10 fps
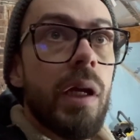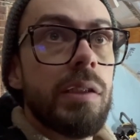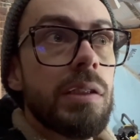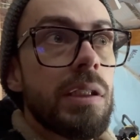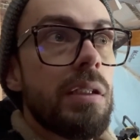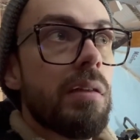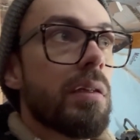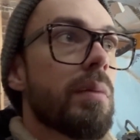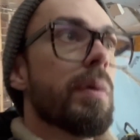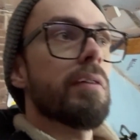just need to think
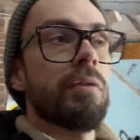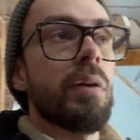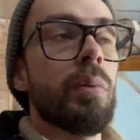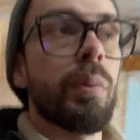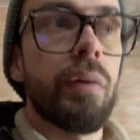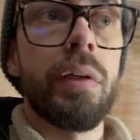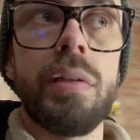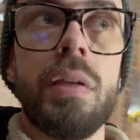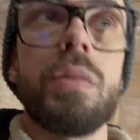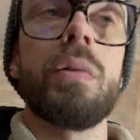about vapor barriers,
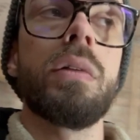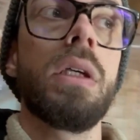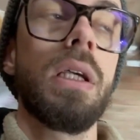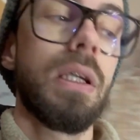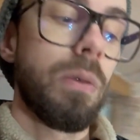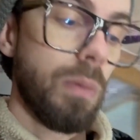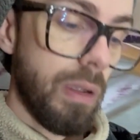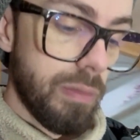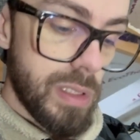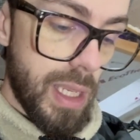that's all.
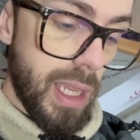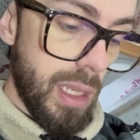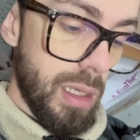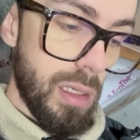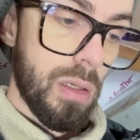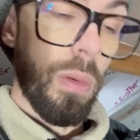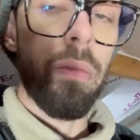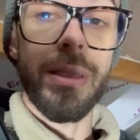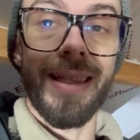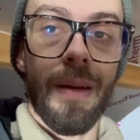Where is
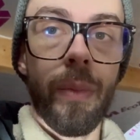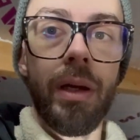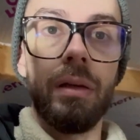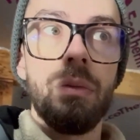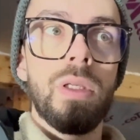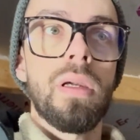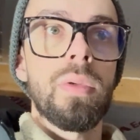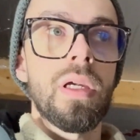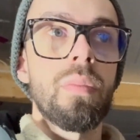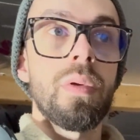damp air going to be
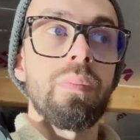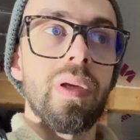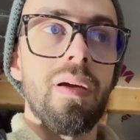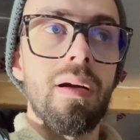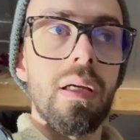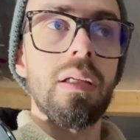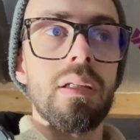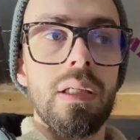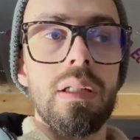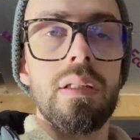coming up behind
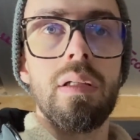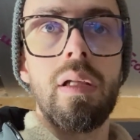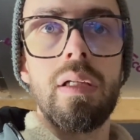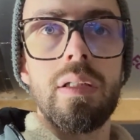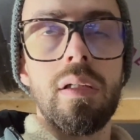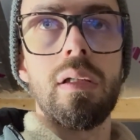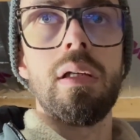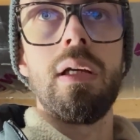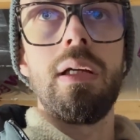insulation